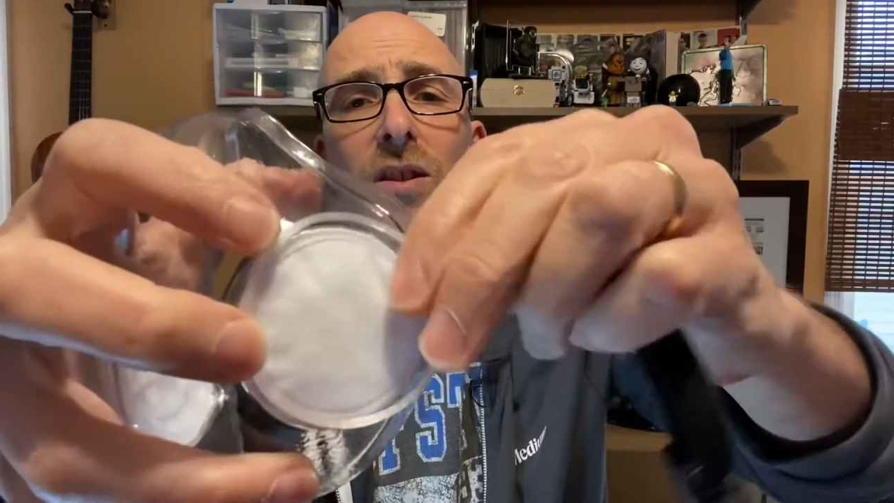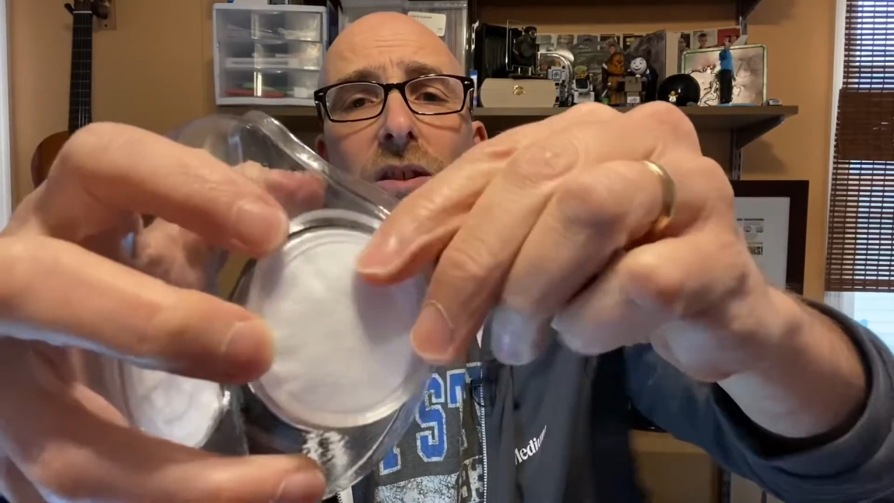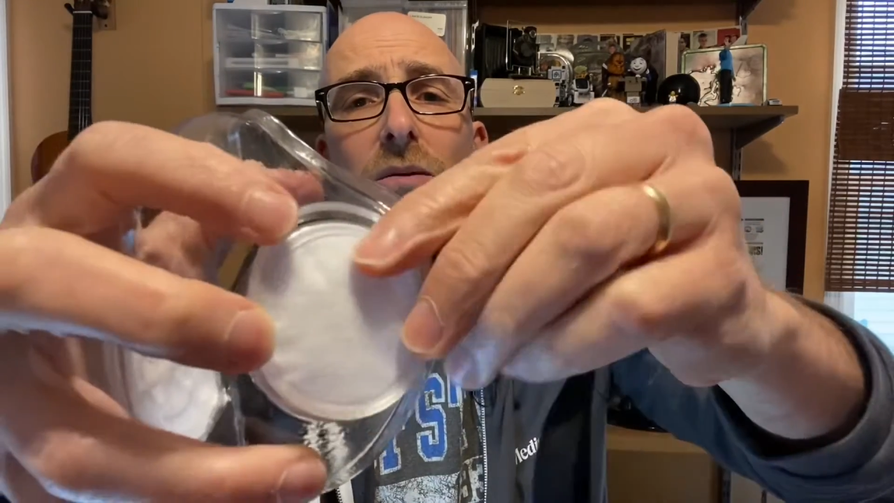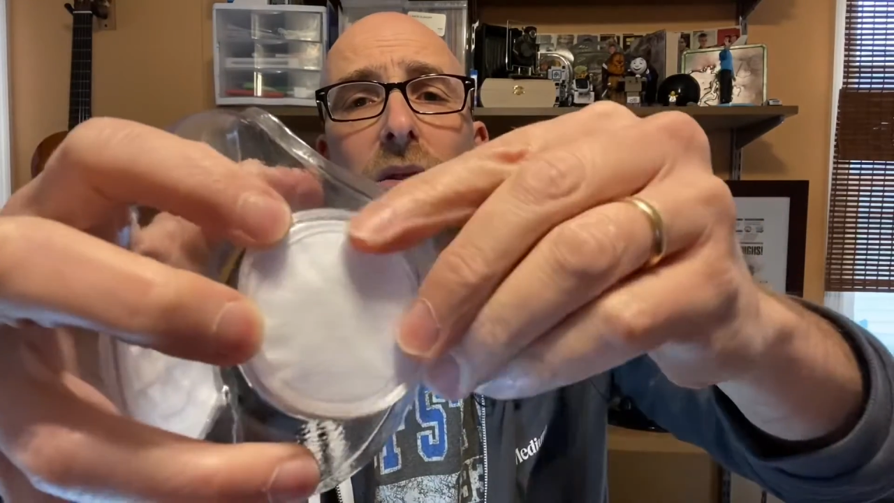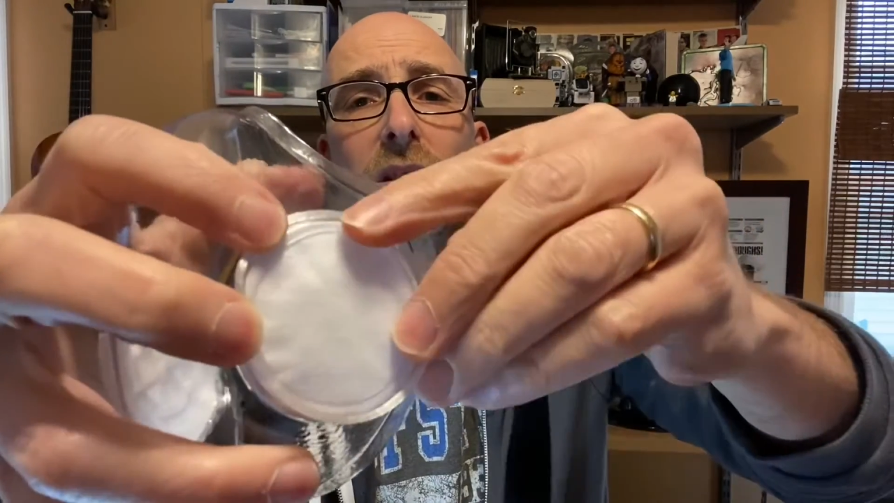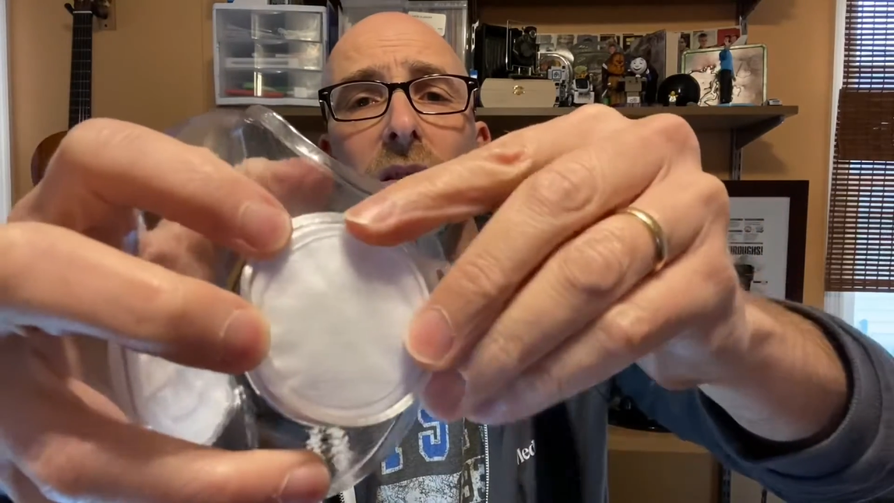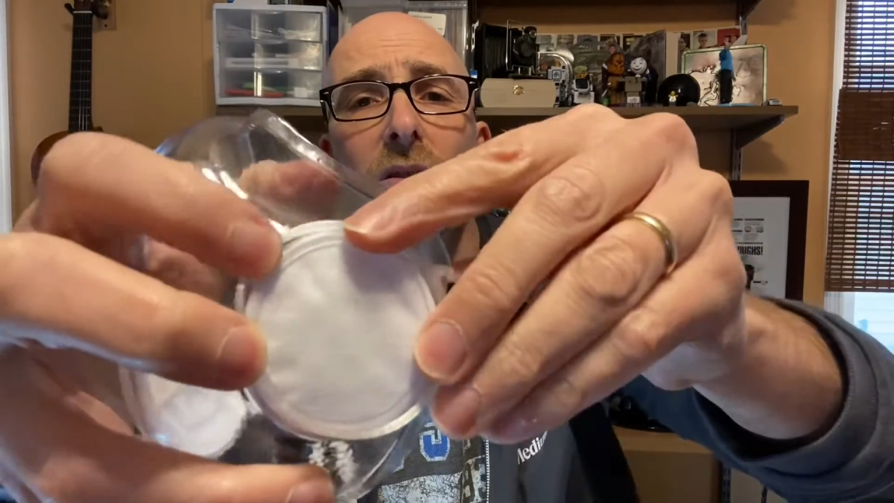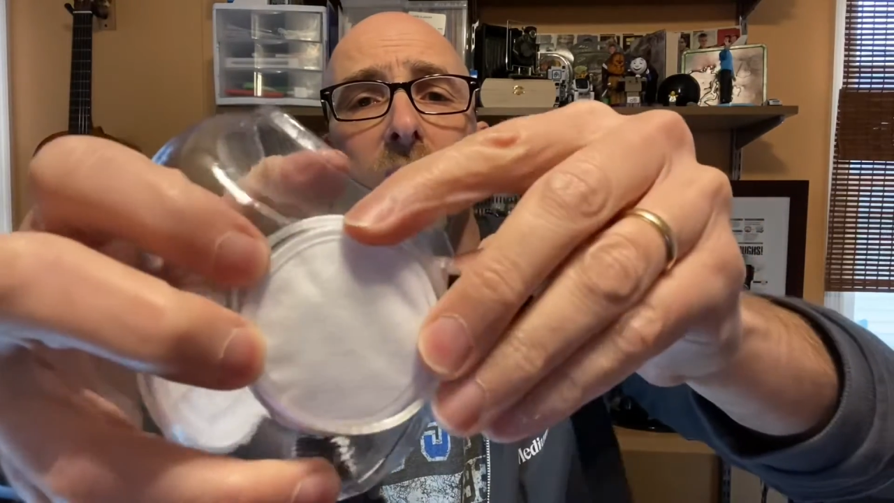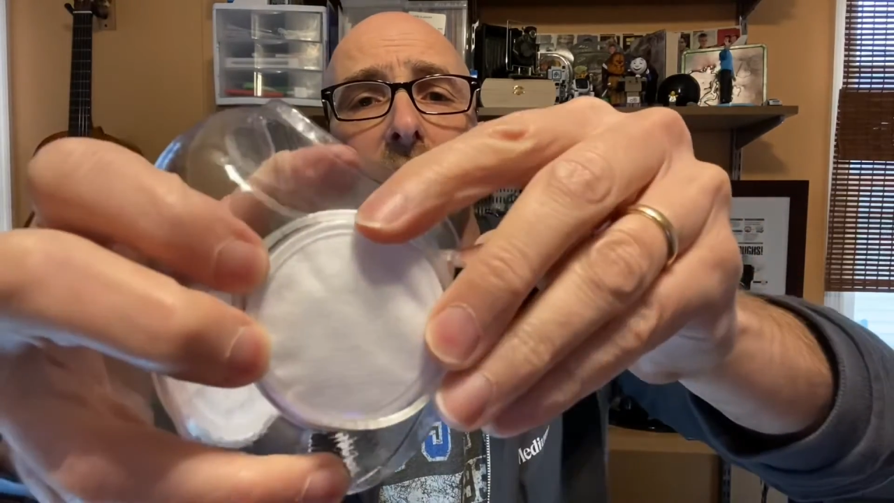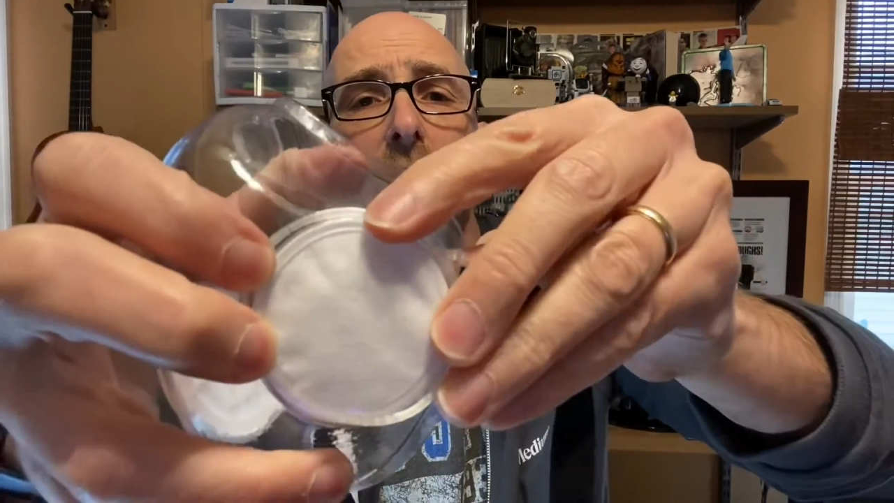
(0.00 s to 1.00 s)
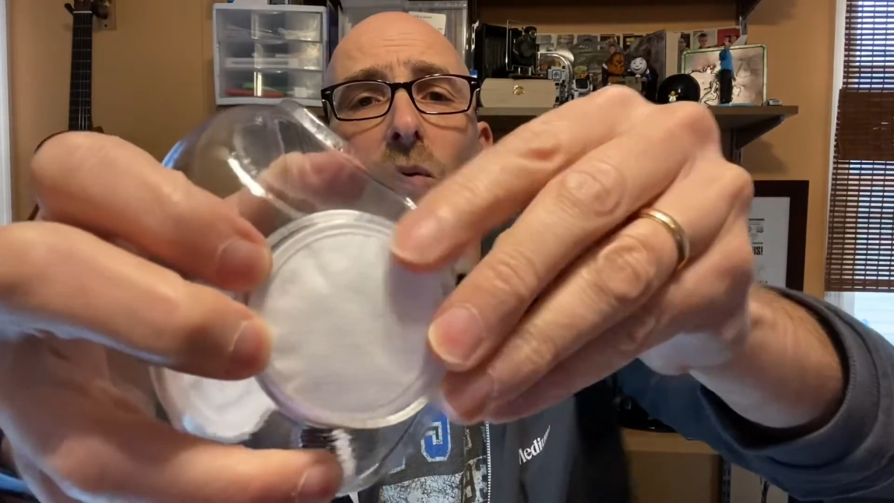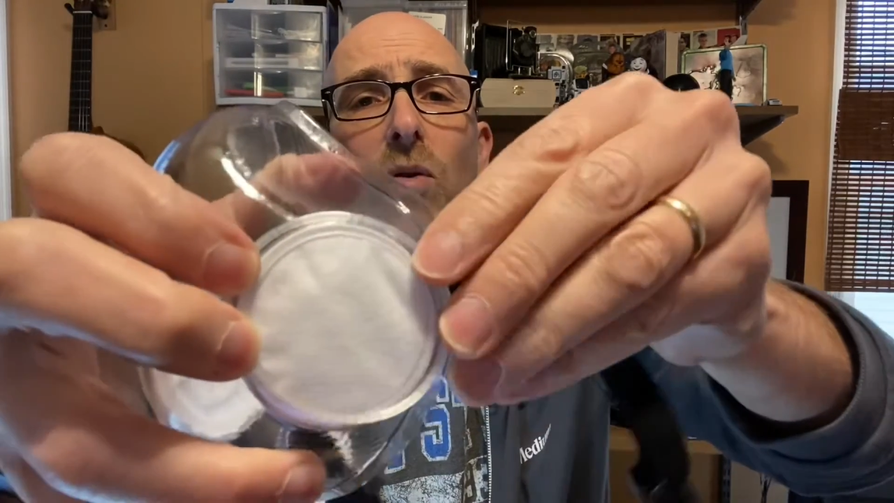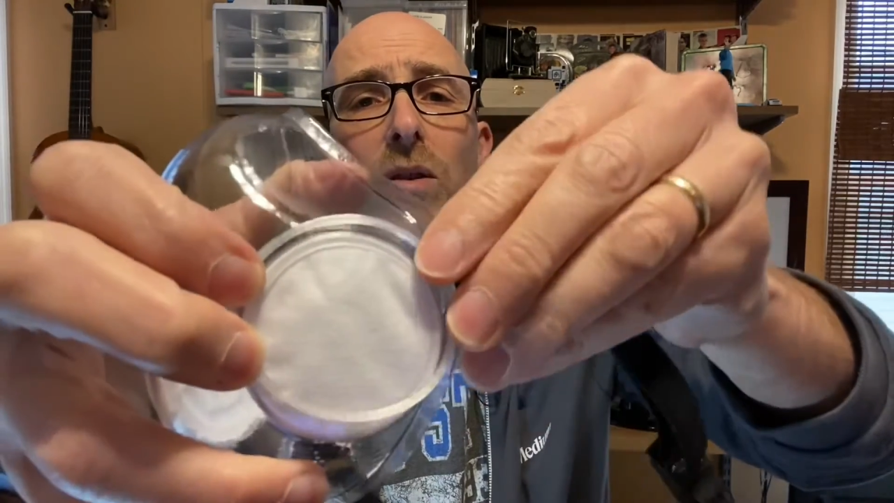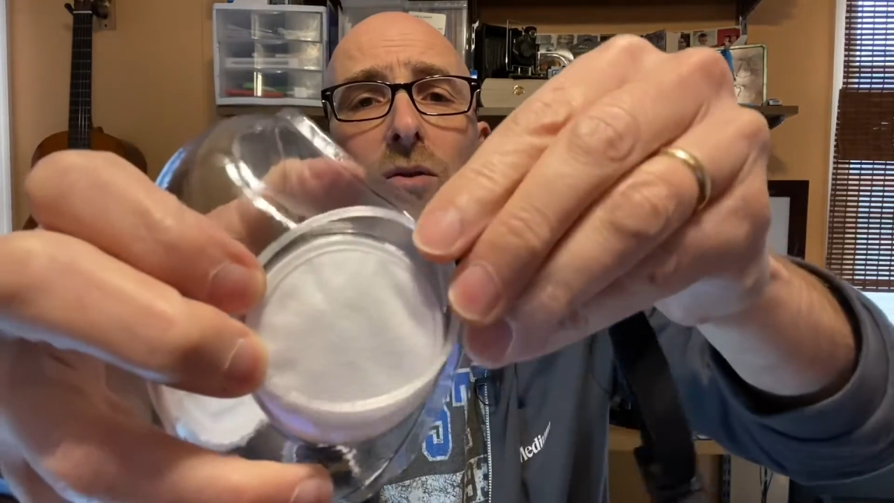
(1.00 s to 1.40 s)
so it's a little bit more